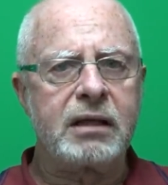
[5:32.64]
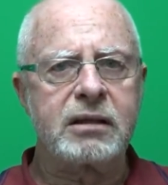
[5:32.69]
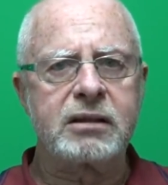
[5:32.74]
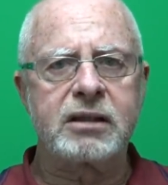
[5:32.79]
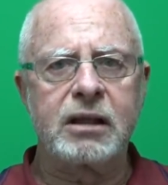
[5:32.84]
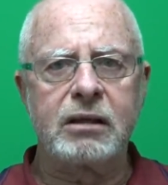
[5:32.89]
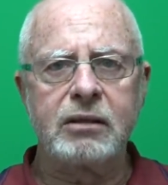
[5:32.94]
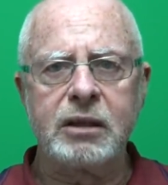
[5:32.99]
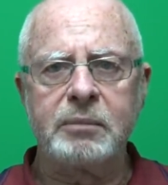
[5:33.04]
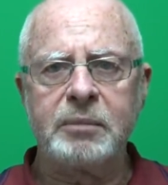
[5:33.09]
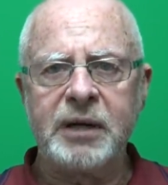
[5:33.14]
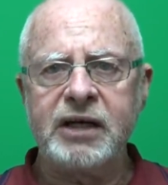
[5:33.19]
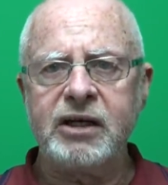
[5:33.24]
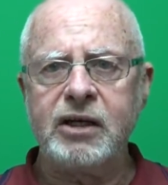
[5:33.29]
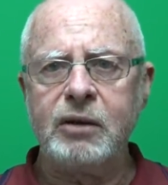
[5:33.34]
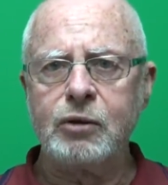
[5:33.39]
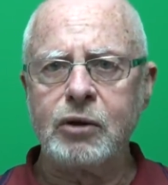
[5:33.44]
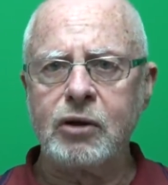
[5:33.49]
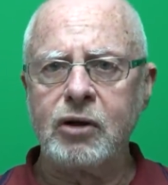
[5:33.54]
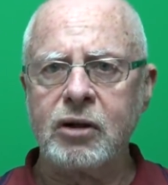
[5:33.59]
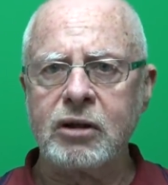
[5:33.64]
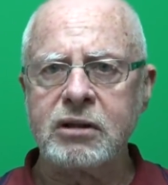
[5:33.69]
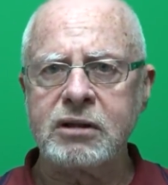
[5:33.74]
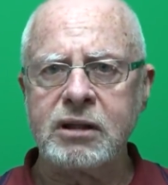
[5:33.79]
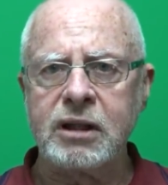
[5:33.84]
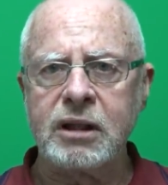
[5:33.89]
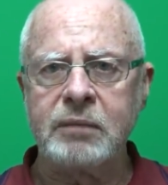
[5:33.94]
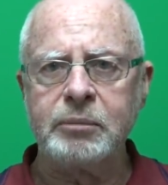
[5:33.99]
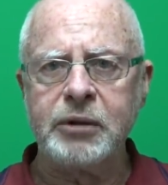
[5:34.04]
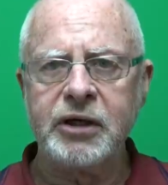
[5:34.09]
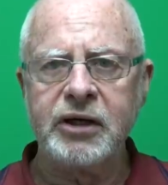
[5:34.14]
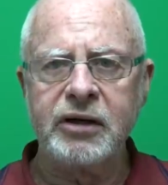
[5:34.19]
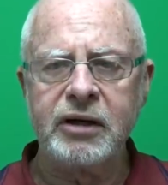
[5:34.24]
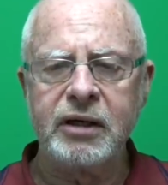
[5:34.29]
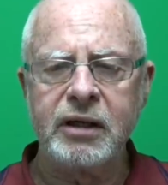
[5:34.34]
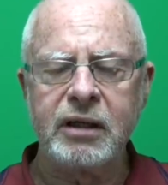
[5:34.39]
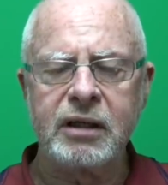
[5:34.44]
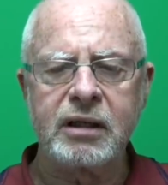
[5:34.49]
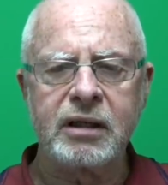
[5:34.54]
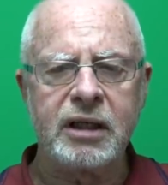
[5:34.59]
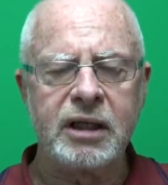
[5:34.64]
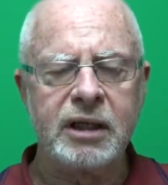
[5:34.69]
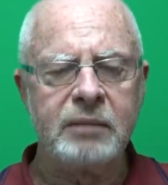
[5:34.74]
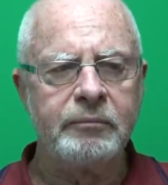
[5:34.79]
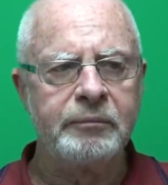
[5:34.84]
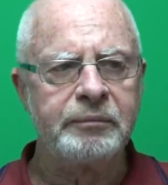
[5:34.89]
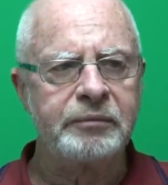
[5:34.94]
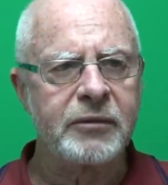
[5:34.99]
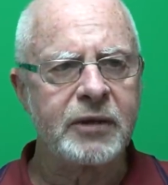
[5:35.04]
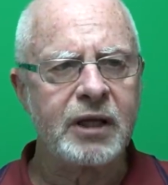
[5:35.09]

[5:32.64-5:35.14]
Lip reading: So the battery would last that period of time.